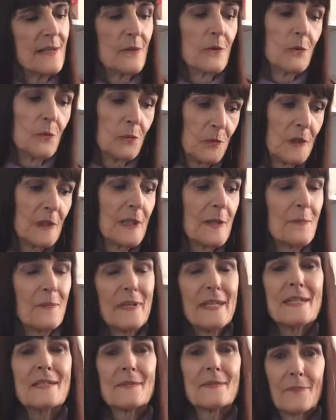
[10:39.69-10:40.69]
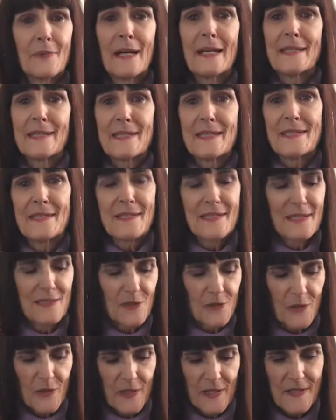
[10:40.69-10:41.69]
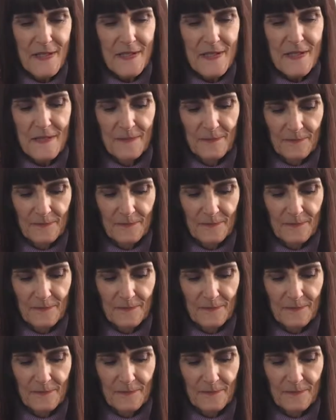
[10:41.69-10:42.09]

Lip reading: well, really Pisces and Aquarius.